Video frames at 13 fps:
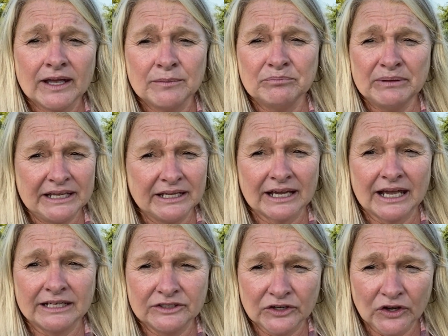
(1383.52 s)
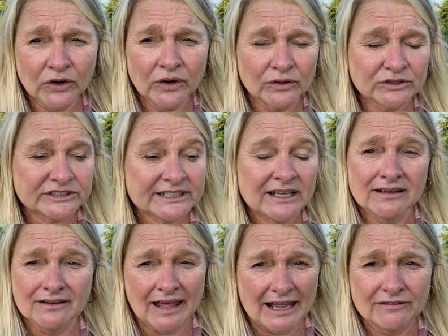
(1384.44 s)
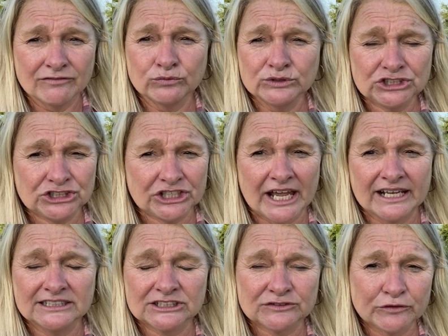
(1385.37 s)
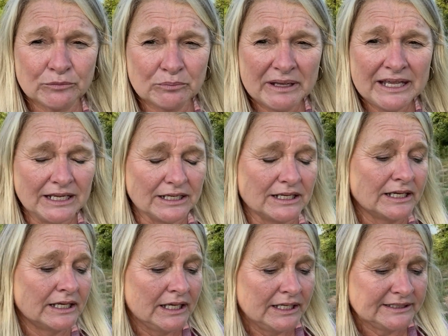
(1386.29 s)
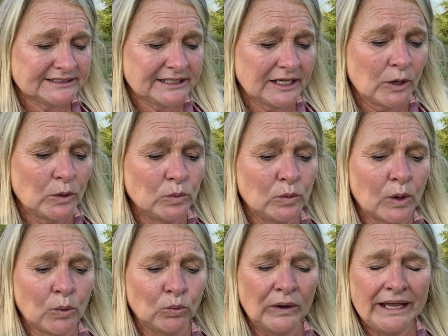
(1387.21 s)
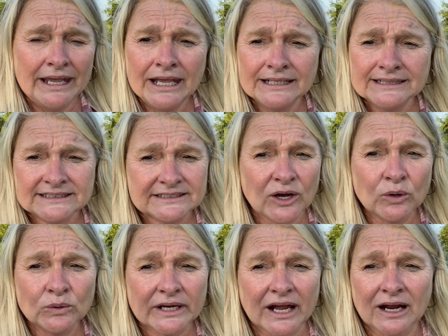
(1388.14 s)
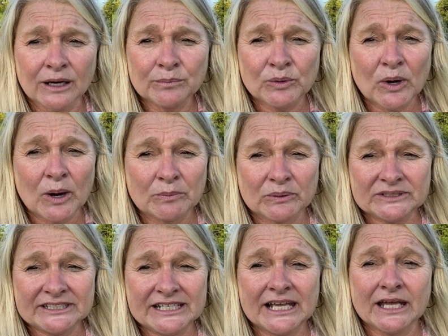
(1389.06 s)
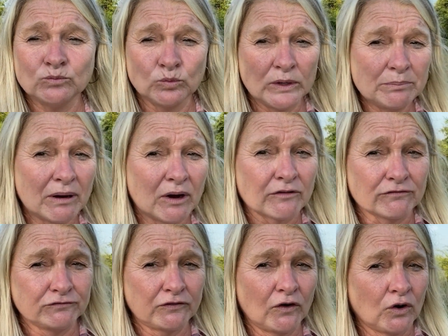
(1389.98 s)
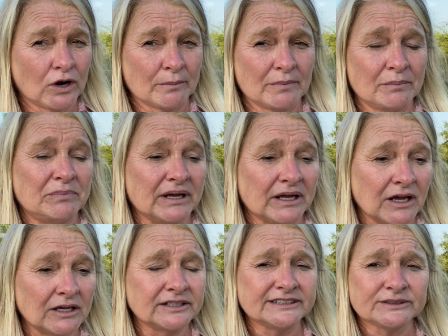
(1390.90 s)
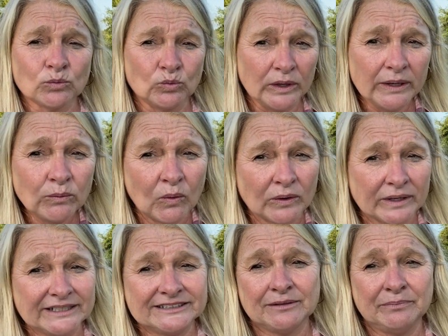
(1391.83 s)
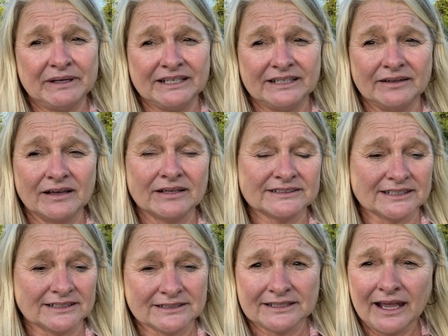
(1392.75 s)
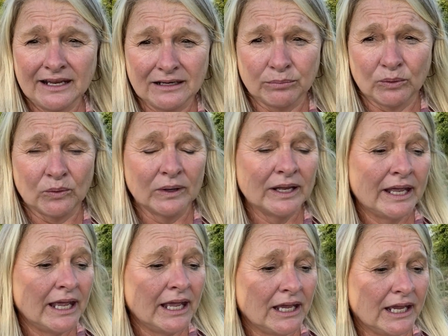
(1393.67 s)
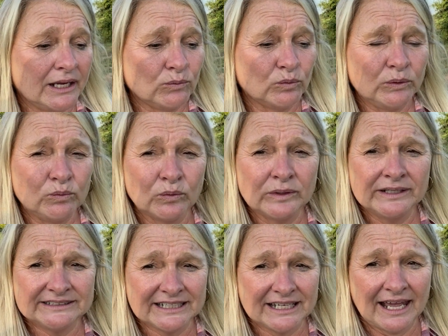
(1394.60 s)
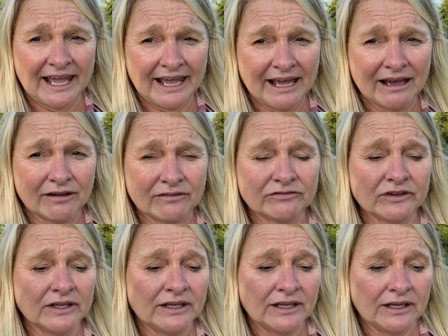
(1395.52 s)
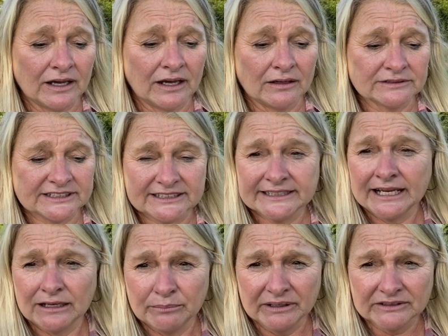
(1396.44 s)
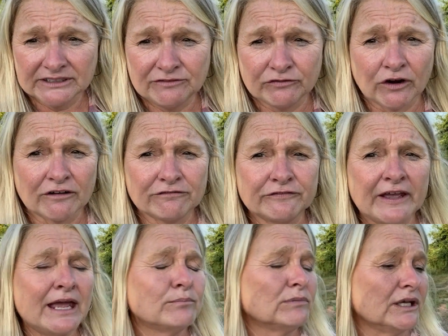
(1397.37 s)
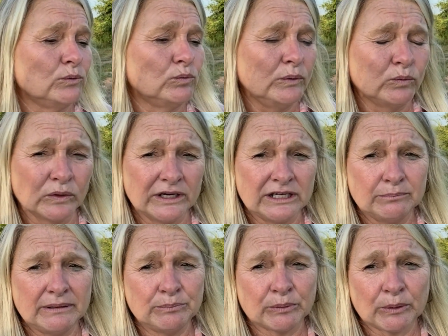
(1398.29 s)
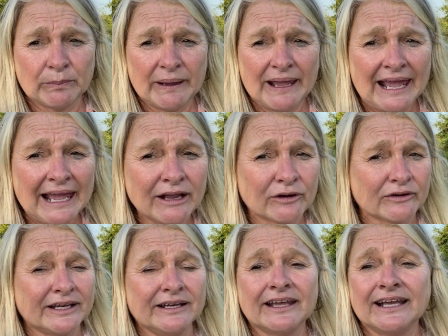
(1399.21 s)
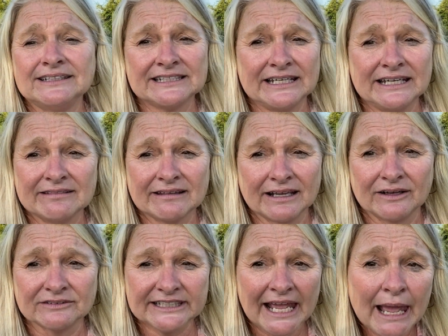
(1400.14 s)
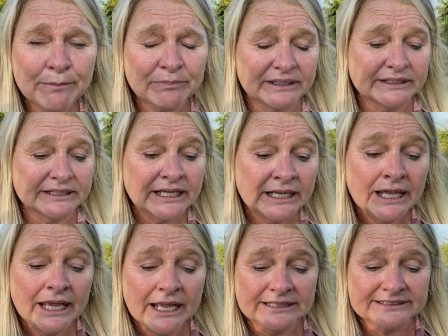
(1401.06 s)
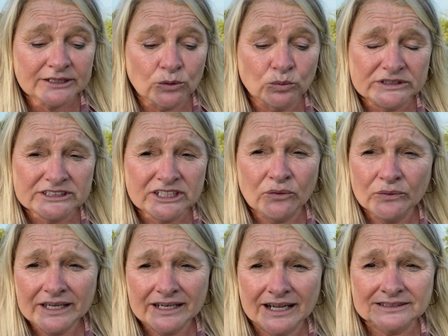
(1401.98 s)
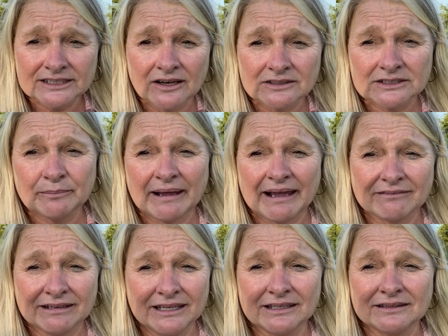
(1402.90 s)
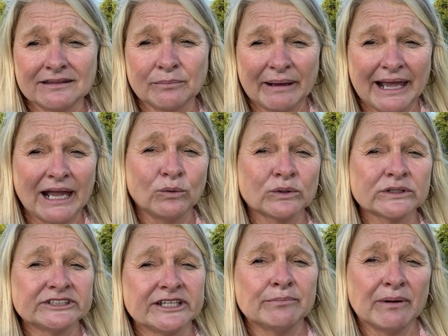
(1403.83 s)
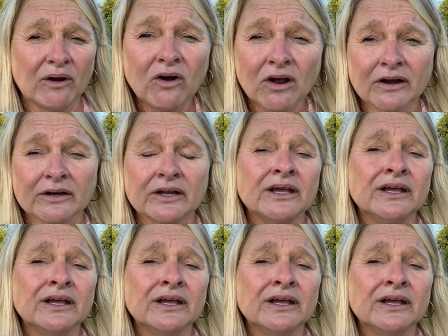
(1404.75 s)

being a nurse, life was changed for me. So we sold our property and we bought a farm because we wanted to be sustainable and we wanted to have sustainability for our family. We wanted to be prepared in case anything else happened. And so when Tony and I talked about getting the power to the barn,